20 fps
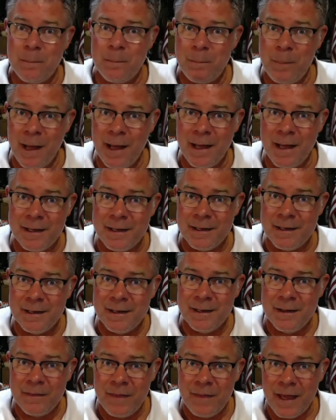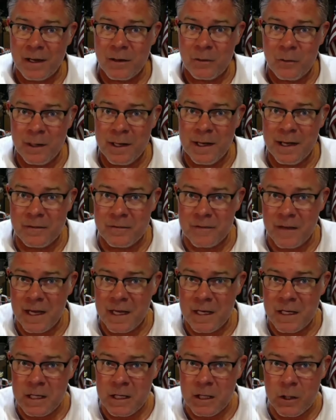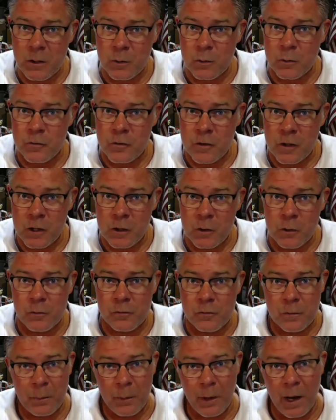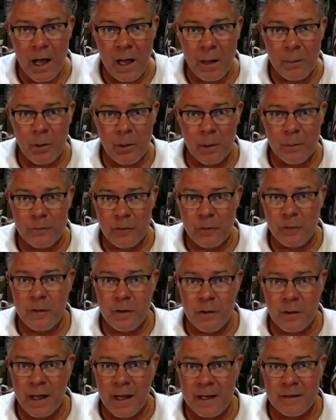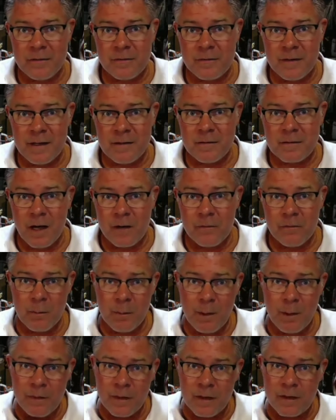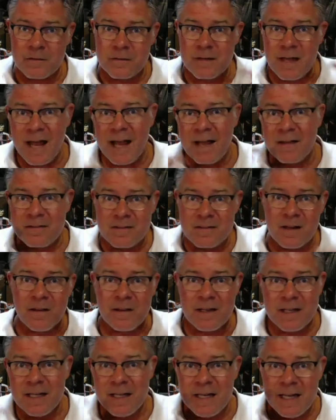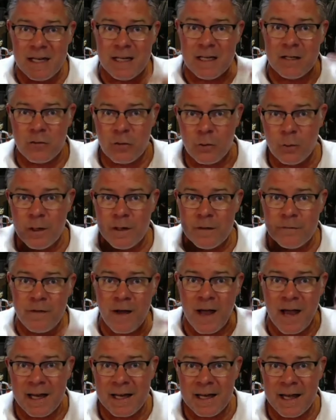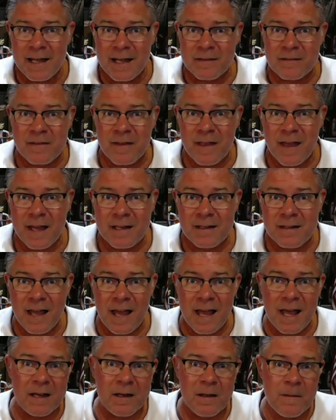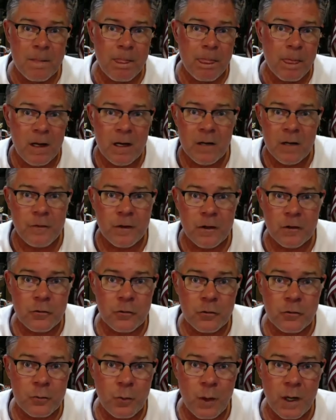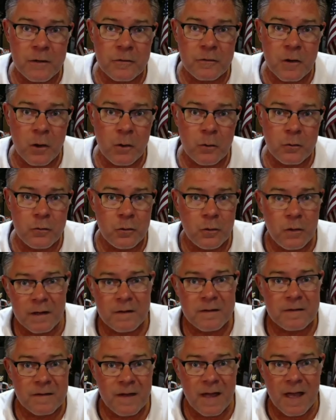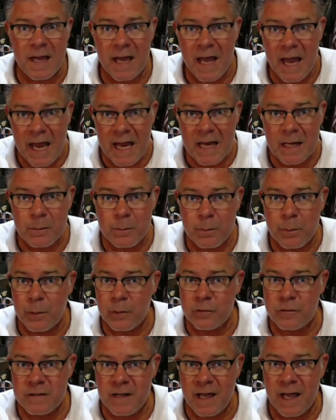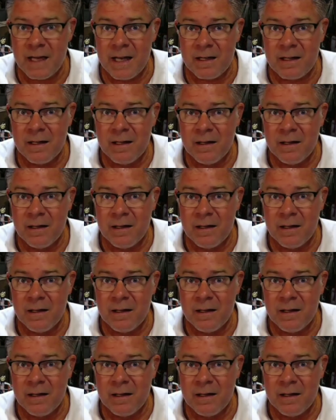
that creates a huge, huge problem for the United States government that is constantly needing to refinance that debt. If interest rates go to, let's say, 8%,